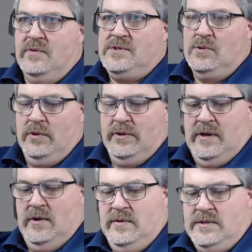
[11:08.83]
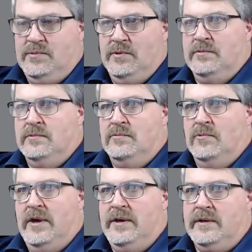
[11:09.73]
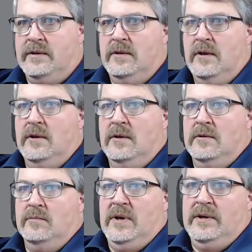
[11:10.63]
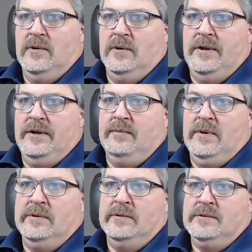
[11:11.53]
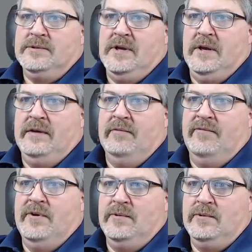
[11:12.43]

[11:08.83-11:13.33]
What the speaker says: we're going to call this one writebetteremails.info. I